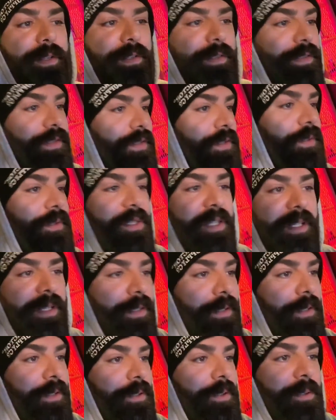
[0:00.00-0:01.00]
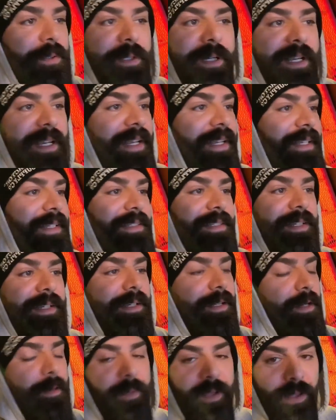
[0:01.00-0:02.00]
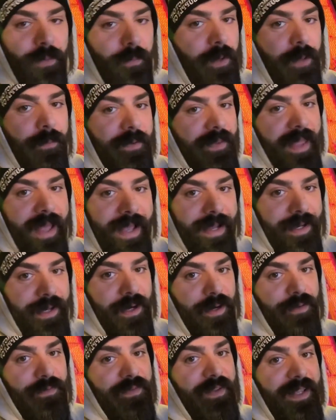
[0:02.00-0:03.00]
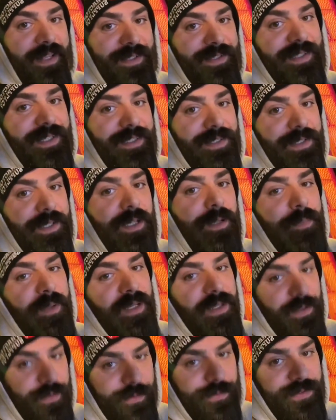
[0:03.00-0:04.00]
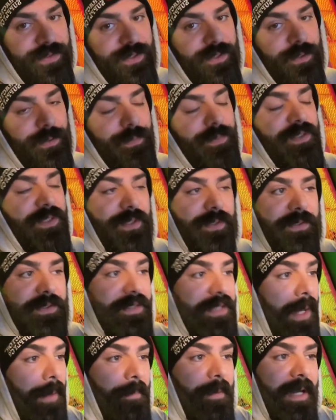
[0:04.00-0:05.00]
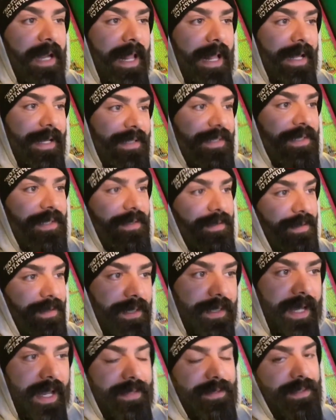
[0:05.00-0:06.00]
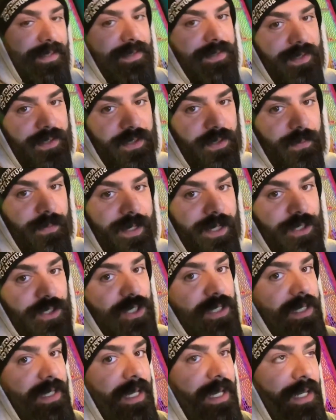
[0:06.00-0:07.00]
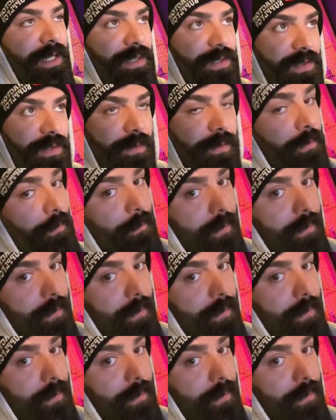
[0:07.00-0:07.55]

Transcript: Suzy Lu isn't going to be the one with egg on her face. It's going to be YouTube. So someone has to look at this situation and do the